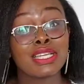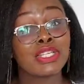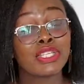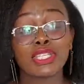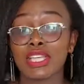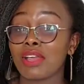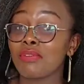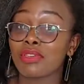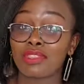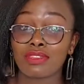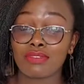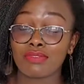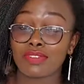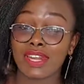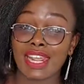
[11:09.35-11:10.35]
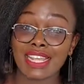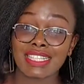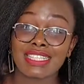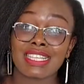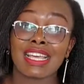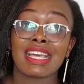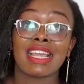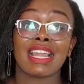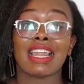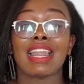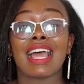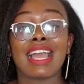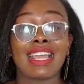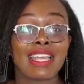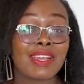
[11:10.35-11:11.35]
share with your friends,
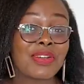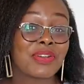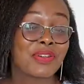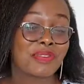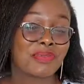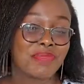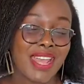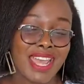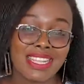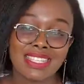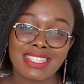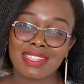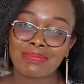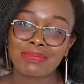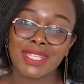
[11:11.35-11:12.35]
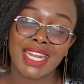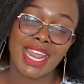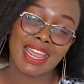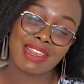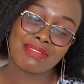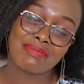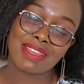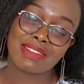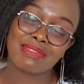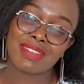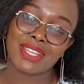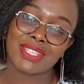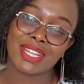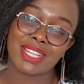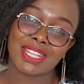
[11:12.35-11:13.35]
like, comment, subscribe, and
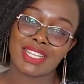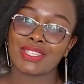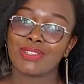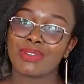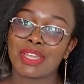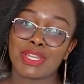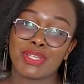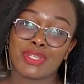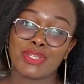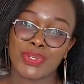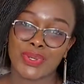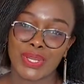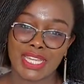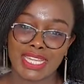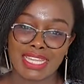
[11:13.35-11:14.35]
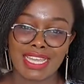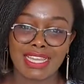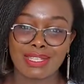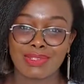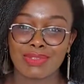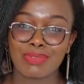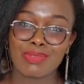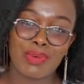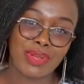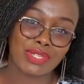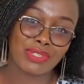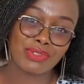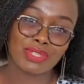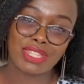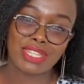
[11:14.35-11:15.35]
make sure that you enjoy as you
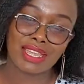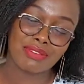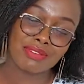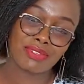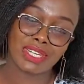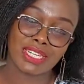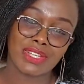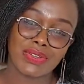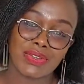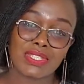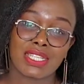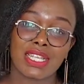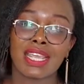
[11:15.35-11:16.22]
watch with everyone else.